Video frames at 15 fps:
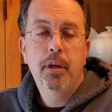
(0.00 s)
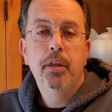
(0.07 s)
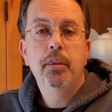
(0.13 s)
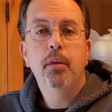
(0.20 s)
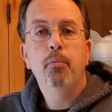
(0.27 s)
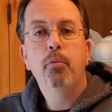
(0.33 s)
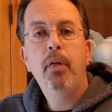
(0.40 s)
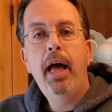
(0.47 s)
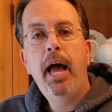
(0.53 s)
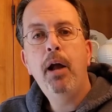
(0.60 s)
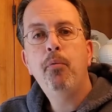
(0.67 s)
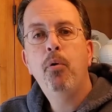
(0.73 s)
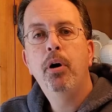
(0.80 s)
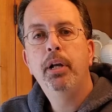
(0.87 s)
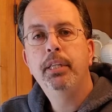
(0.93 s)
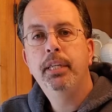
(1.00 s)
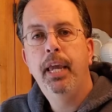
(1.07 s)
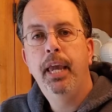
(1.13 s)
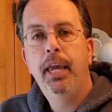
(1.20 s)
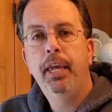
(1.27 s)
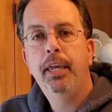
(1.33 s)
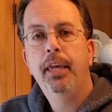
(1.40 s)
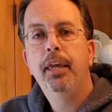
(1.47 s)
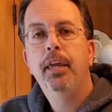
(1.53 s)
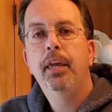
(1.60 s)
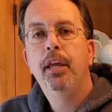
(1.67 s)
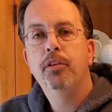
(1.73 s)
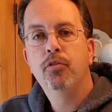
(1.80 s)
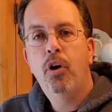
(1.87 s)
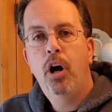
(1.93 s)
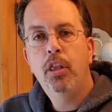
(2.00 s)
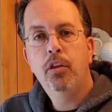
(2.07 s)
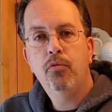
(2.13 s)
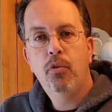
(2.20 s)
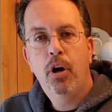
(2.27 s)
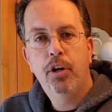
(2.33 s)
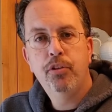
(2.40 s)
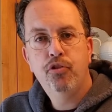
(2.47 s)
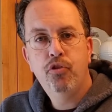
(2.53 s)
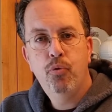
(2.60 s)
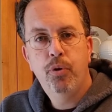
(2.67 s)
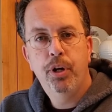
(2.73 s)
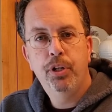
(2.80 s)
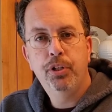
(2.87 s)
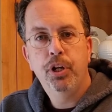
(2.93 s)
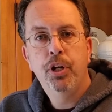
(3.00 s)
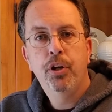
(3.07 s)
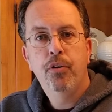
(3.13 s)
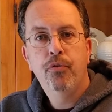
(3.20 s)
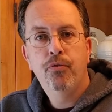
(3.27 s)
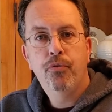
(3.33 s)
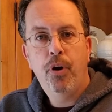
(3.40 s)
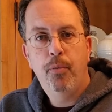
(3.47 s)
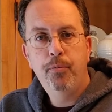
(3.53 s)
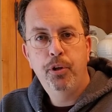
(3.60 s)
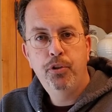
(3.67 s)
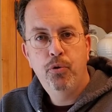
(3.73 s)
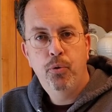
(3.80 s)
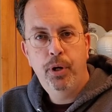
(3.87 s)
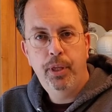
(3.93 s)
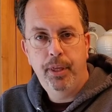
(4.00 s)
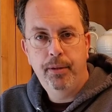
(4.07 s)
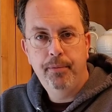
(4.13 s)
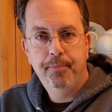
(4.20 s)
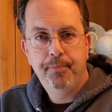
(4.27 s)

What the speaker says: The black water tank is all the raw sewage from your toilet.